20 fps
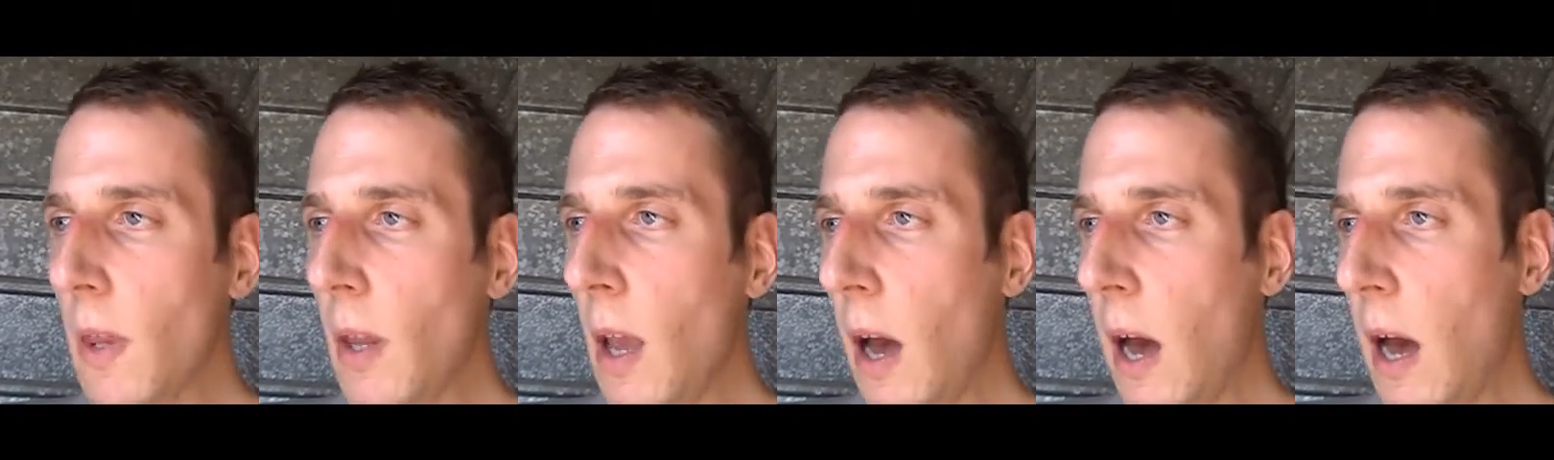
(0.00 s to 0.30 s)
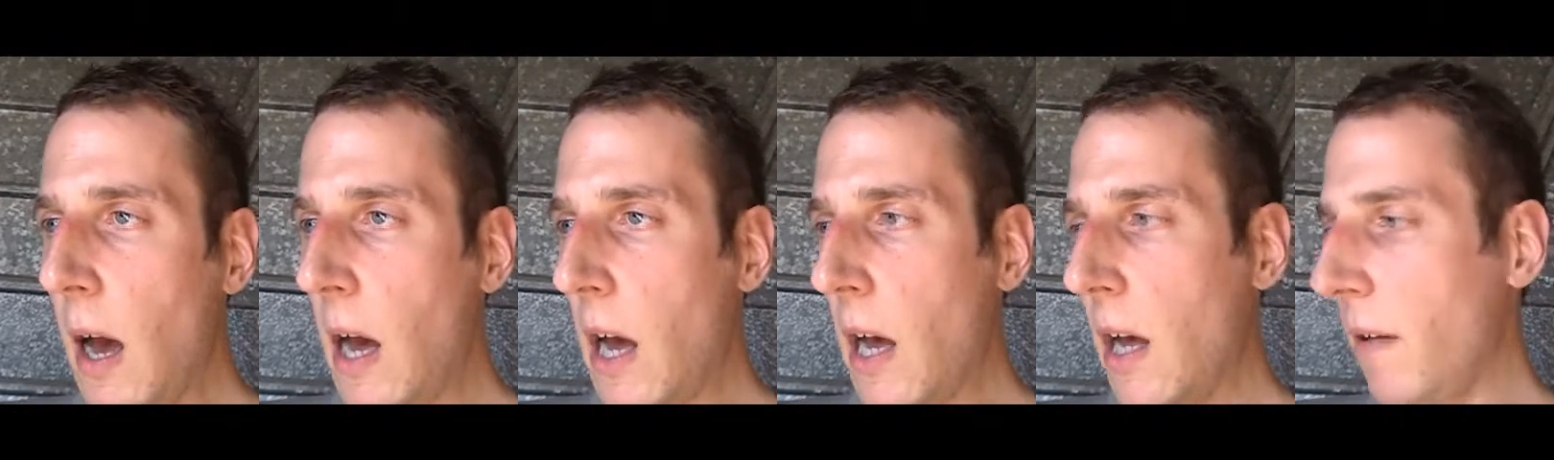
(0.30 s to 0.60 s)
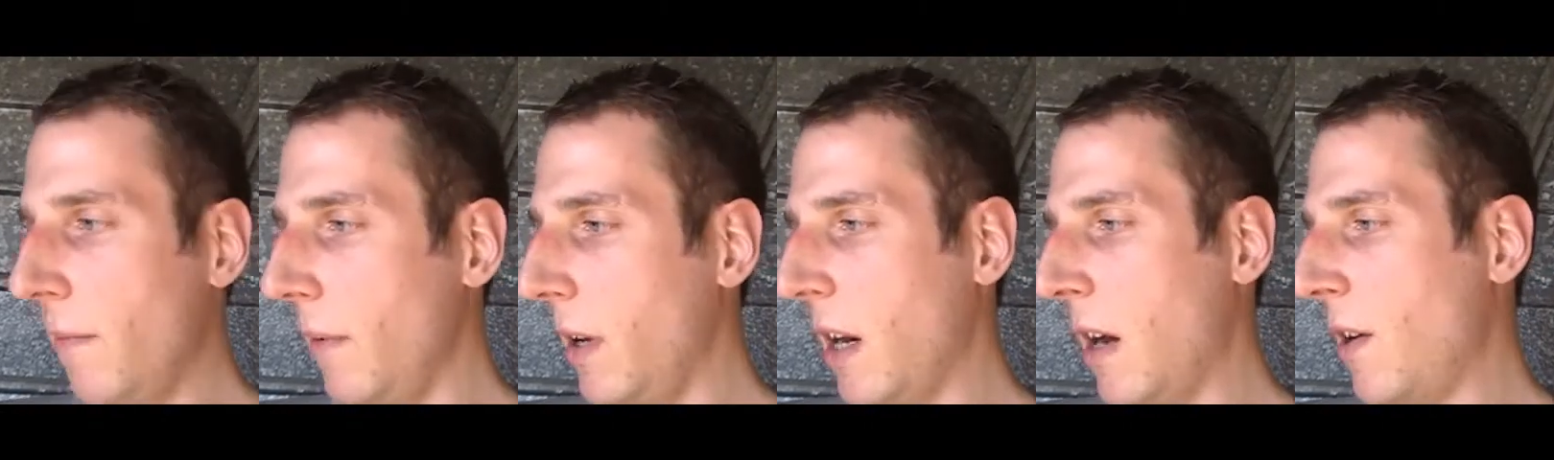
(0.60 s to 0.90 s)

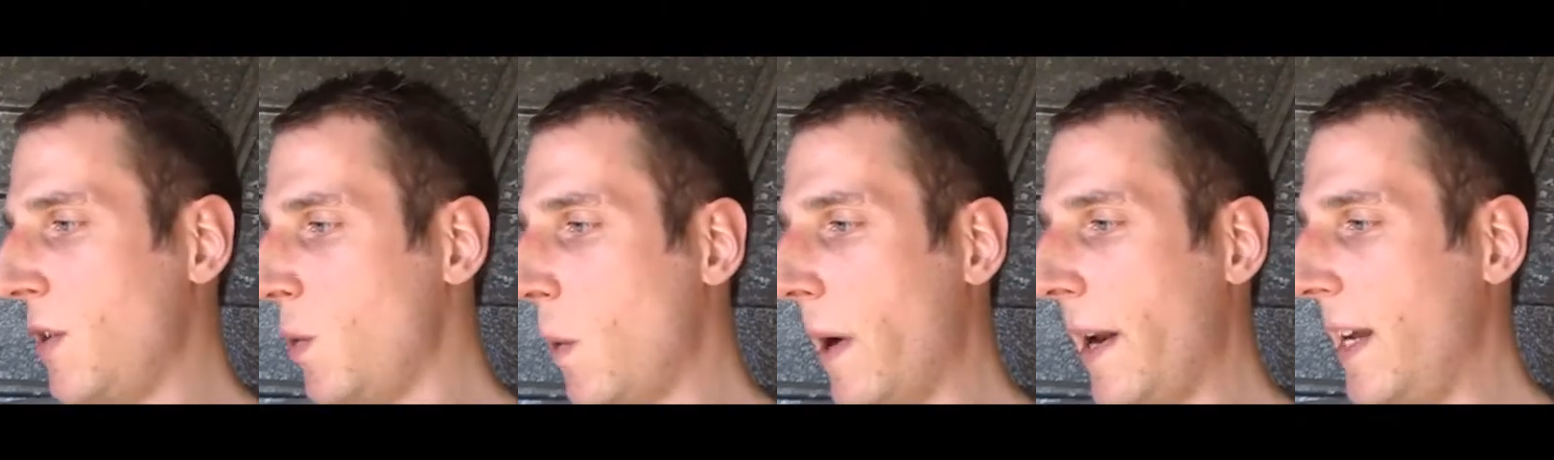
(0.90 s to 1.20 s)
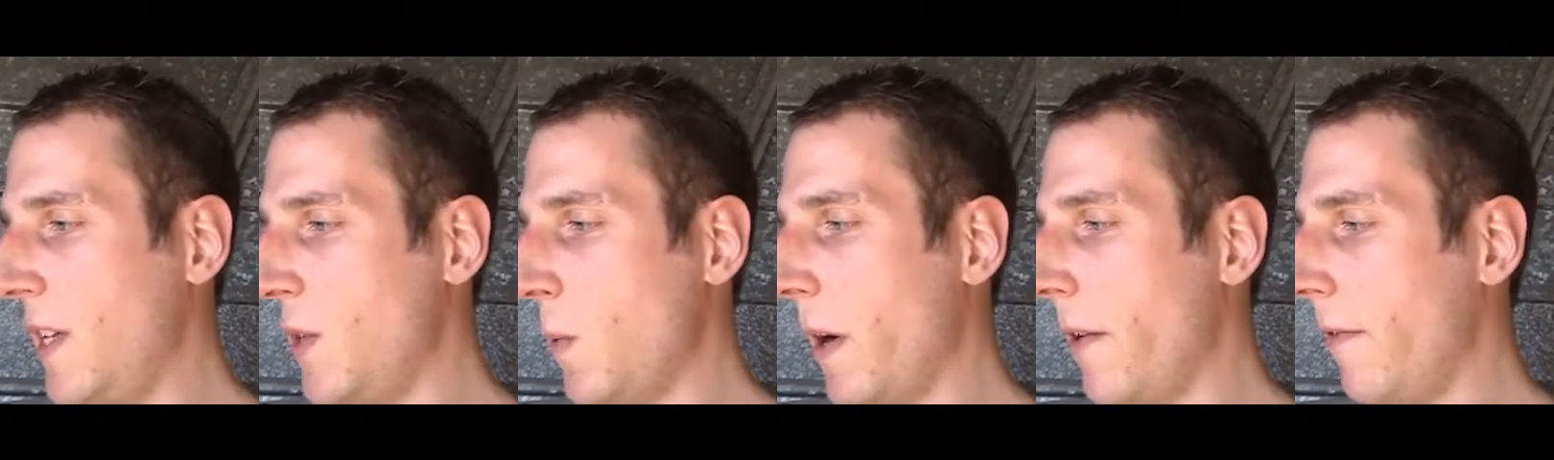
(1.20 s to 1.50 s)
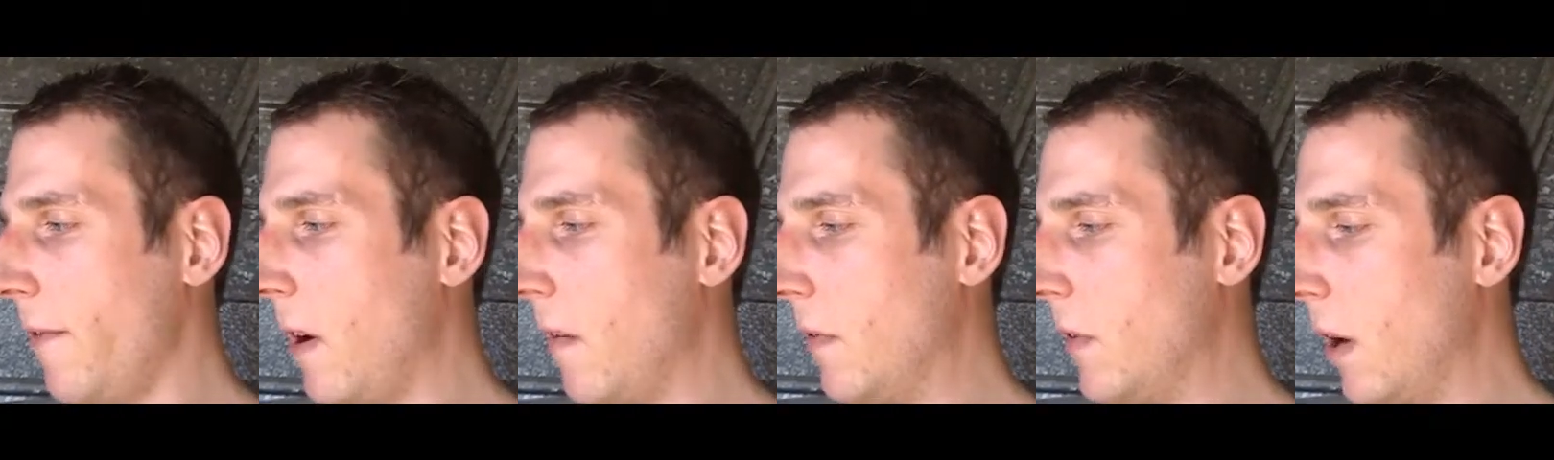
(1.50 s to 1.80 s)
You know,
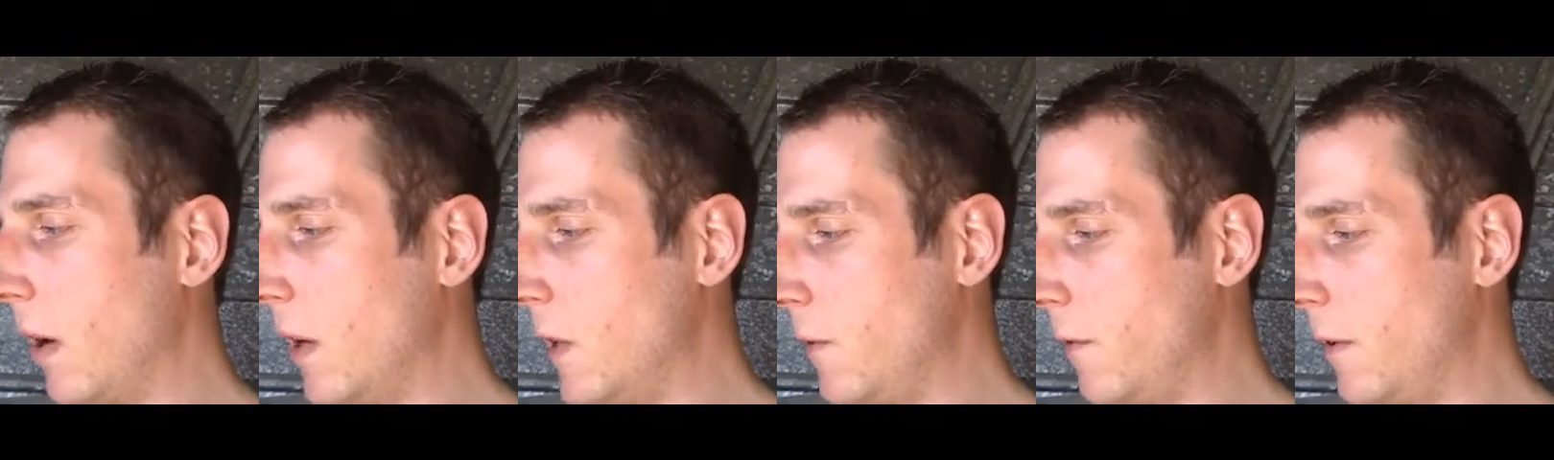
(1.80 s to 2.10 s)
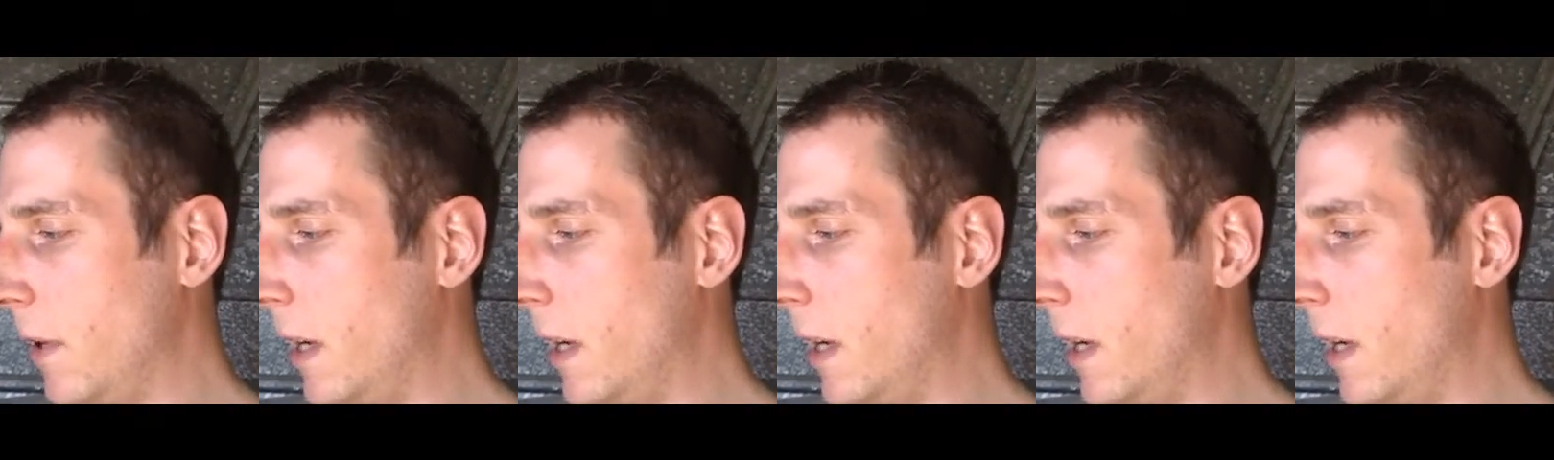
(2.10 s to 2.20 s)
$20–25 for